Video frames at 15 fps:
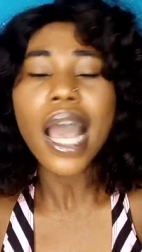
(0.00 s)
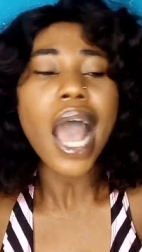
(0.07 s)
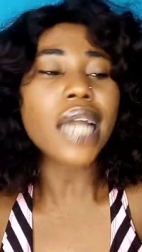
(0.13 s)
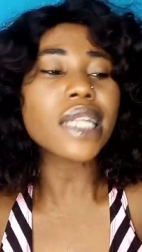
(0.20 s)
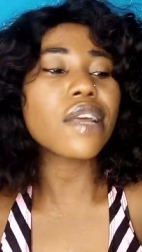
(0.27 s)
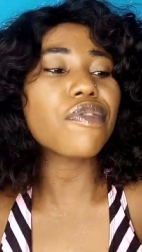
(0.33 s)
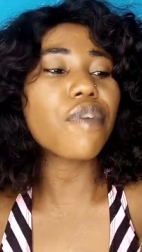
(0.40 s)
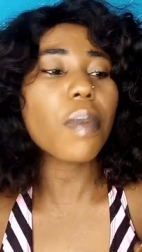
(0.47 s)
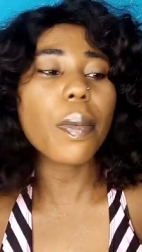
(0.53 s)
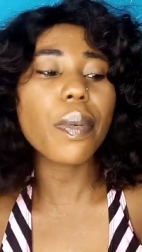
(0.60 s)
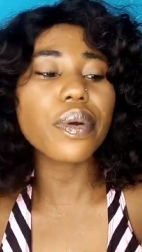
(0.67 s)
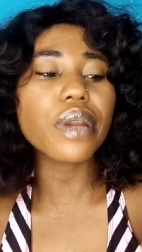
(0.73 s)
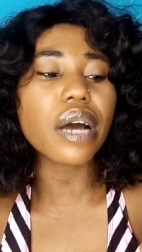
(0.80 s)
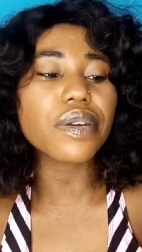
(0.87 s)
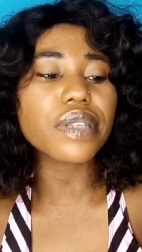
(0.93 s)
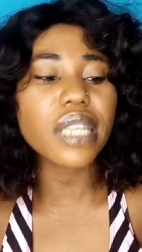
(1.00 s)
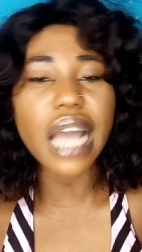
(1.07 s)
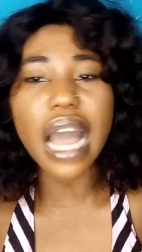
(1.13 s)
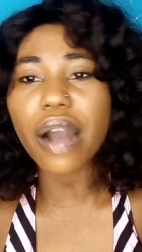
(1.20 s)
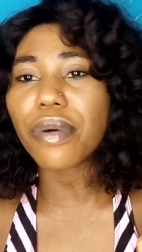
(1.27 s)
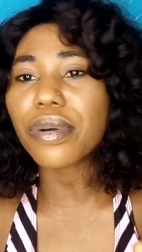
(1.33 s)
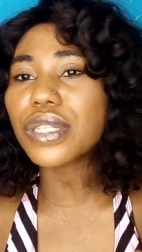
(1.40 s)
and then for people that will say,
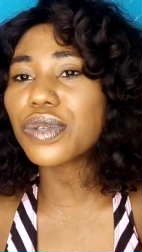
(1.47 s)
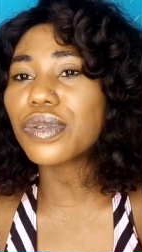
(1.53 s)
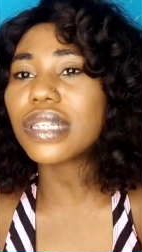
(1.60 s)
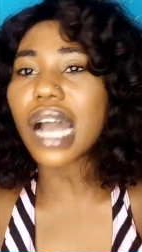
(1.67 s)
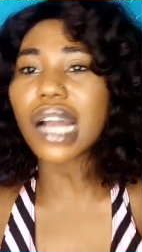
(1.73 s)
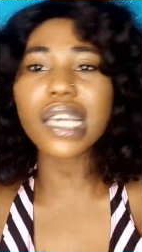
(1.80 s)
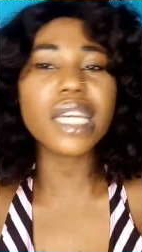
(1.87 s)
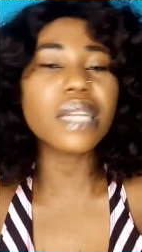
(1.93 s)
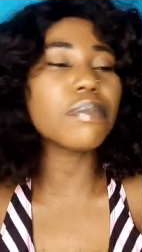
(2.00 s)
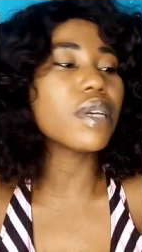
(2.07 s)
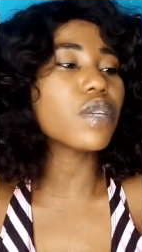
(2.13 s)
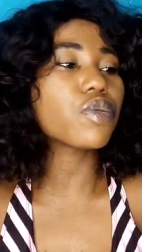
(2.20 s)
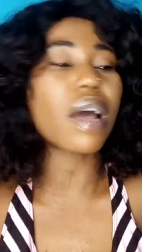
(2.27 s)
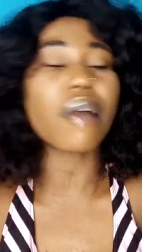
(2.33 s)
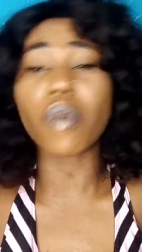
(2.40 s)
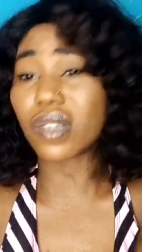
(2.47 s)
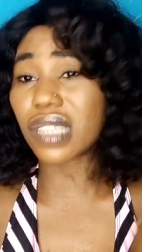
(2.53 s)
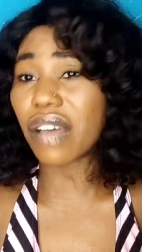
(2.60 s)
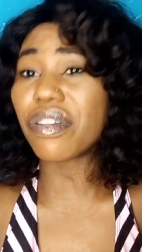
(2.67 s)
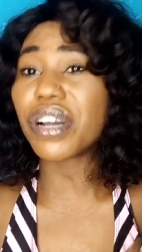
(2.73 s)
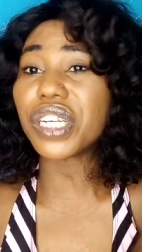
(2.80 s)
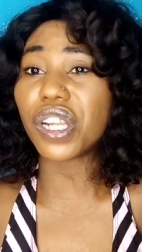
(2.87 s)
oh, it will darken me, because
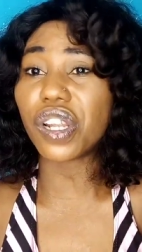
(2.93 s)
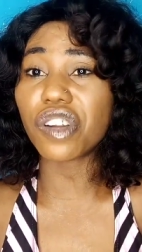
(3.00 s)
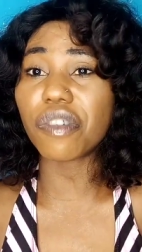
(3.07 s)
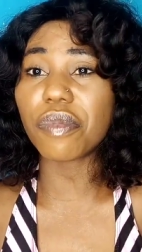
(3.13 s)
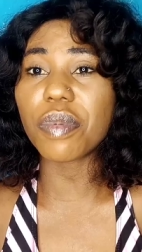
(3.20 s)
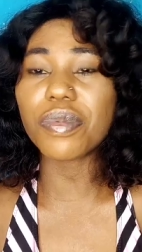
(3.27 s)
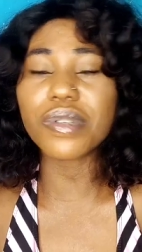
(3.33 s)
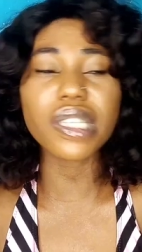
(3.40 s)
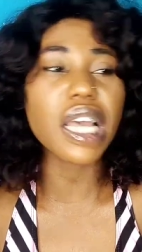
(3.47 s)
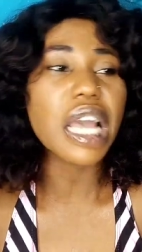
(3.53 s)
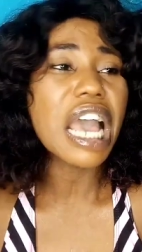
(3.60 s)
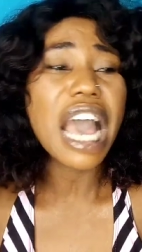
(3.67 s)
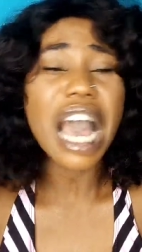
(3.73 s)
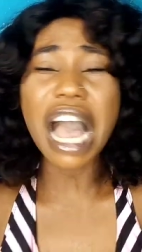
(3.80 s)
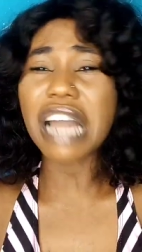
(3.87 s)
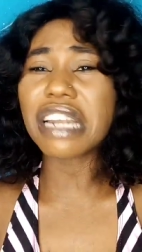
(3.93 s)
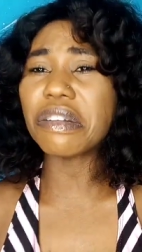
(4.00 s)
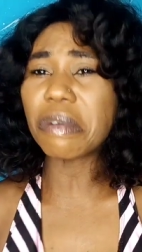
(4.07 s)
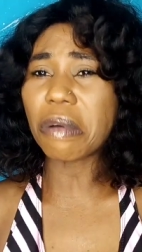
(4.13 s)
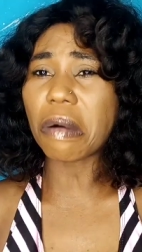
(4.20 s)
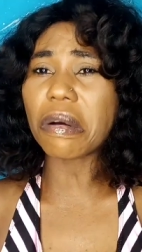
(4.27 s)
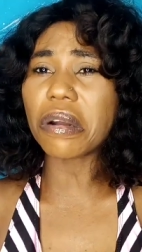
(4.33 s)
I've heard a lot of people say, ah, the
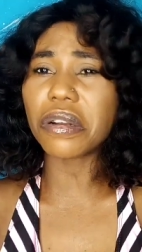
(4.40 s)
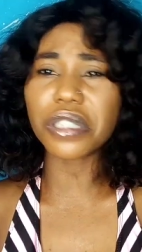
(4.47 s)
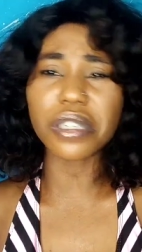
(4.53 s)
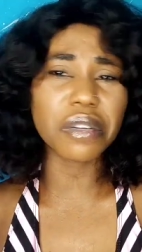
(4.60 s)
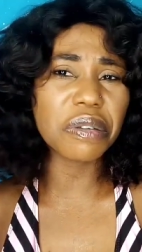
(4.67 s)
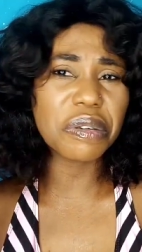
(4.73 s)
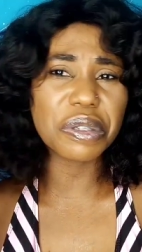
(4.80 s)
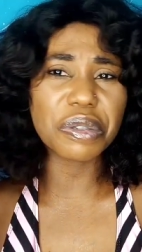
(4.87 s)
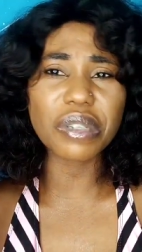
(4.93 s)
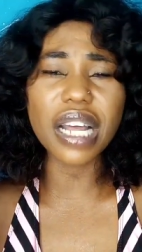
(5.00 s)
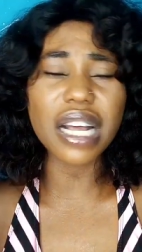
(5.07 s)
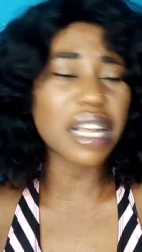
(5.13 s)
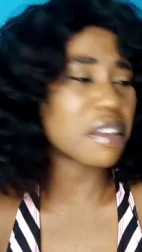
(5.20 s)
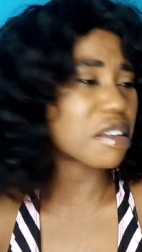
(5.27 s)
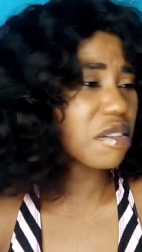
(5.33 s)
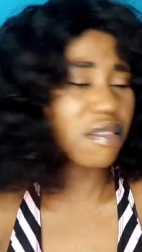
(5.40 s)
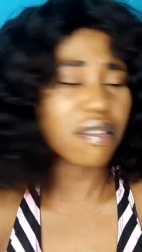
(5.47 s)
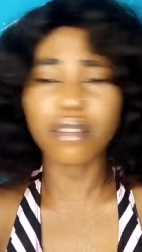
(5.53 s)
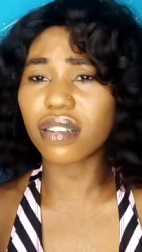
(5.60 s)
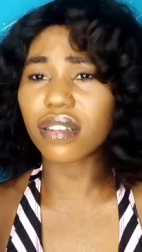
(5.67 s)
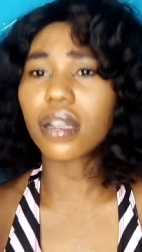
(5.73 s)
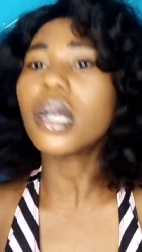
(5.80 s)
cocoa lotion, no, it will darken.
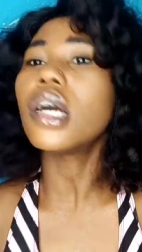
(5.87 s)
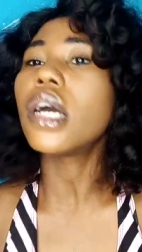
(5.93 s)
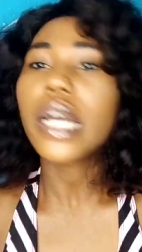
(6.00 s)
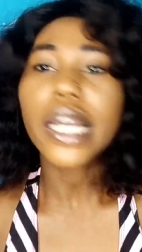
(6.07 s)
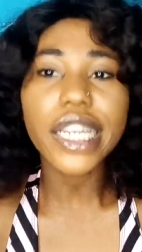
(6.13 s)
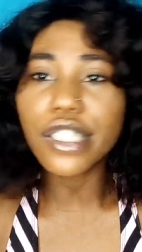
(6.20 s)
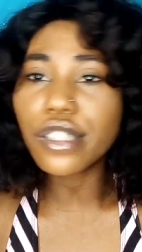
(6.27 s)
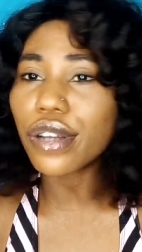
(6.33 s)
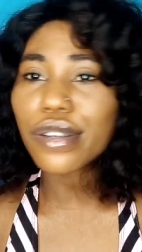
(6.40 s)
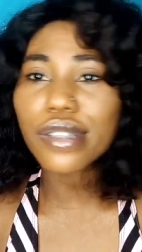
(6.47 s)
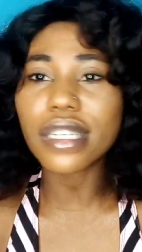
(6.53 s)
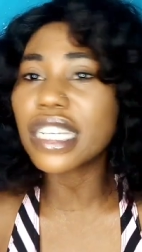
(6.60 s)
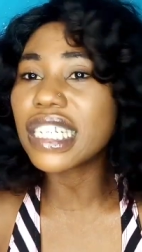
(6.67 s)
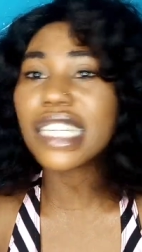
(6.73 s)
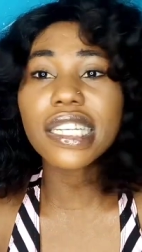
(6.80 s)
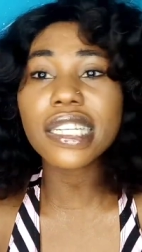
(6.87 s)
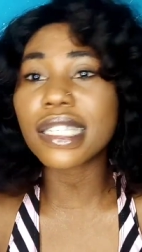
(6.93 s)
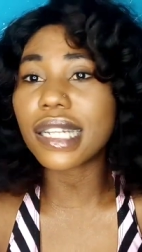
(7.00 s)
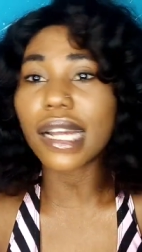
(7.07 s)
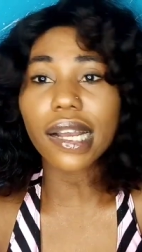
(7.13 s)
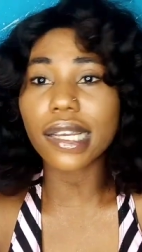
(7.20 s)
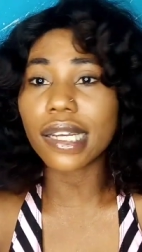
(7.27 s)
No. It didn't
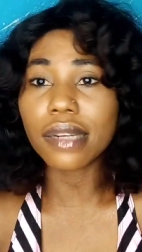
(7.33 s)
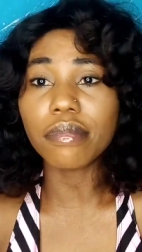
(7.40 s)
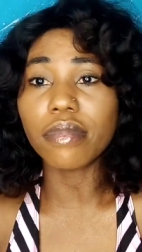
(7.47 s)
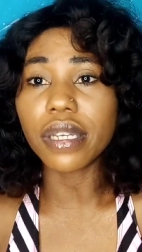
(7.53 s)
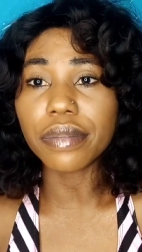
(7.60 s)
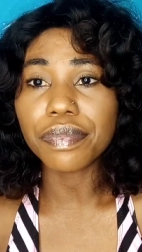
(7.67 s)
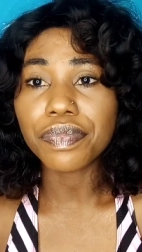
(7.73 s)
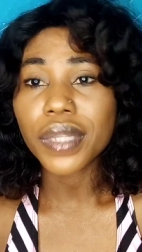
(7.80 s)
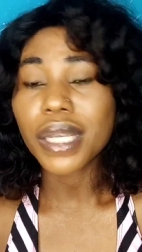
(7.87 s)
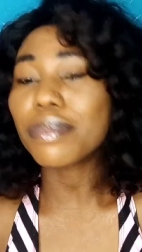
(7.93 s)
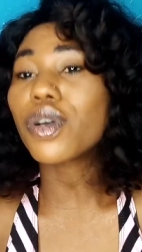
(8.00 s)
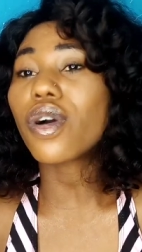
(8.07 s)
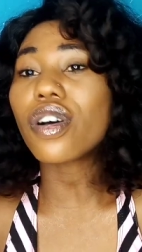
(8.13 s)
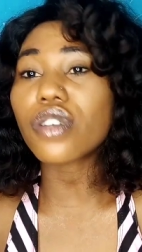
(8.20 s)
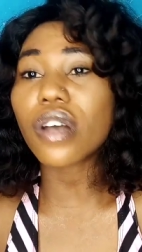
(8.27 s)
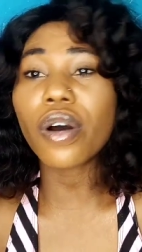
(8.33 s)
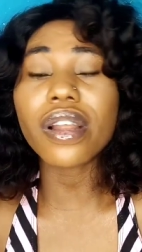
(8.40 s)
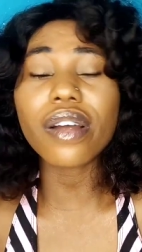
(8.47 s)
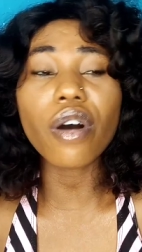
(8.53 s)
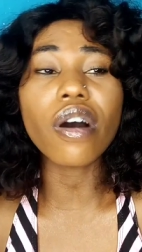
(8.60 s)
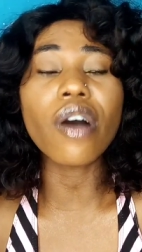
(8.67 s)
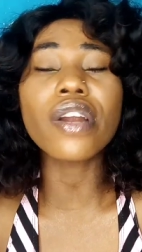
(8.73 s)
darken me, because
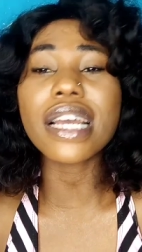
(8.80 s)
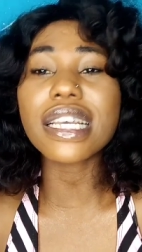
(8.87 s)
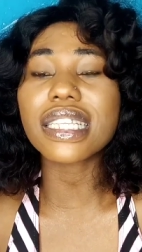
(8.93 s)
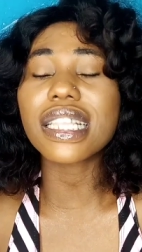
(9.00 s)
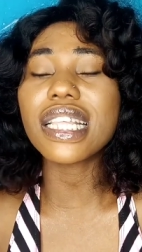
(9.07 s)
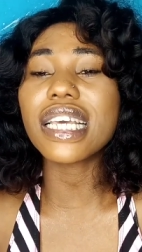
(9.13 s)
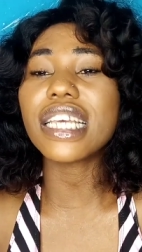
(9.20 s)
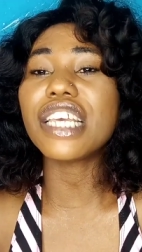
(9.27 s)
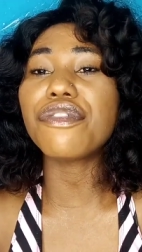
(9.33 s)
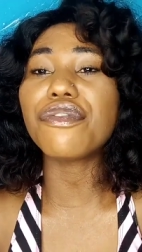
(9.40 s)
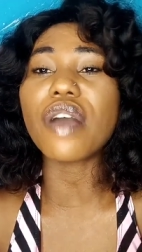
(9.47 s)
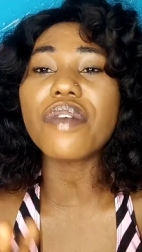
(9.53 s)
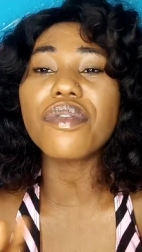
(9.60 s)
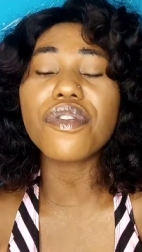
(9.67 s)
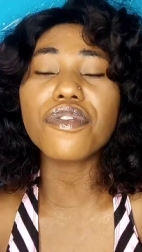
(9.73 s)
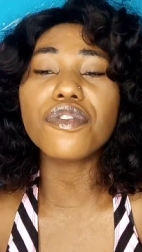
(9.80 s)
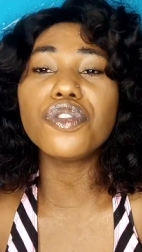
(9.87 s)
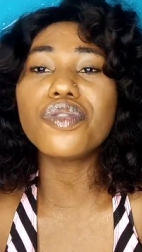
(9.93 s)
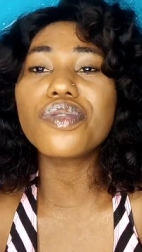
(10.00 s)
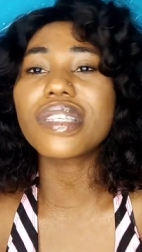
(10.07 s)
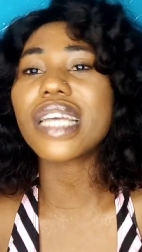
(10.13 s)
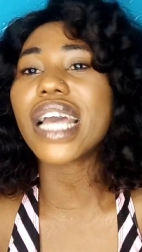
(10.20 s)
honestly, if you have even
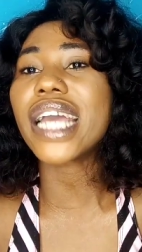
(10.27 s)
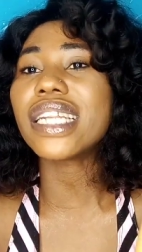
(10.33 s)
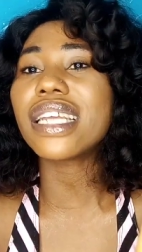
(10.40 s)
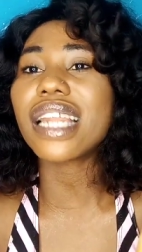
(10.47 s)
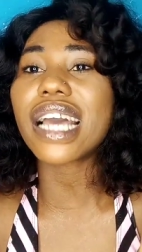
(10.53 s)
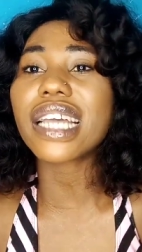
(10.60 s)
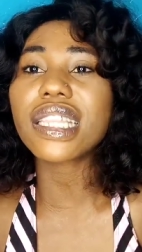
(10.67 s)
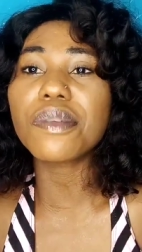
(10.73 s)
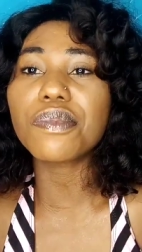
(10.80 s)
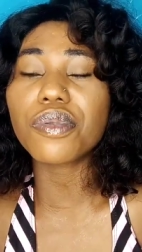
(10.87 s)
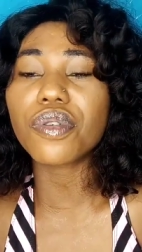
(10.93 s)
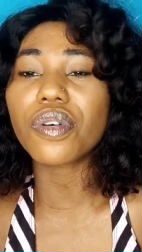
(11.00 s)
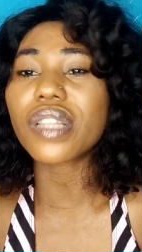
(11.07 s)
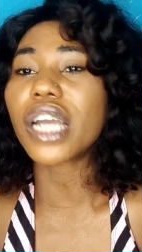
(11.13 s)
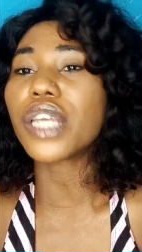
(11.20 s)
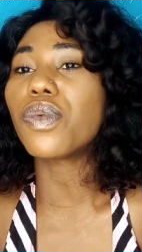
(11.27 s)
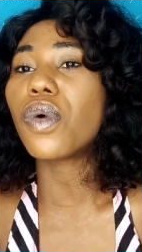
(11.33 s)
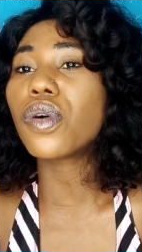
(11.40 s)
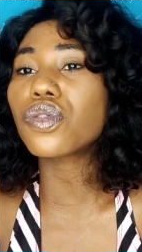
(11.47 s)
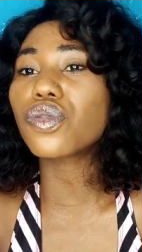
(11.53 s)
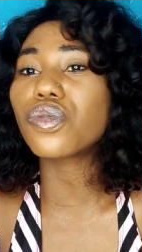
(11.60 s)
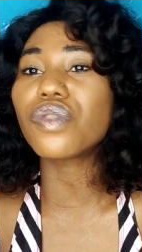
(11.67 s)
used any lightening product and you want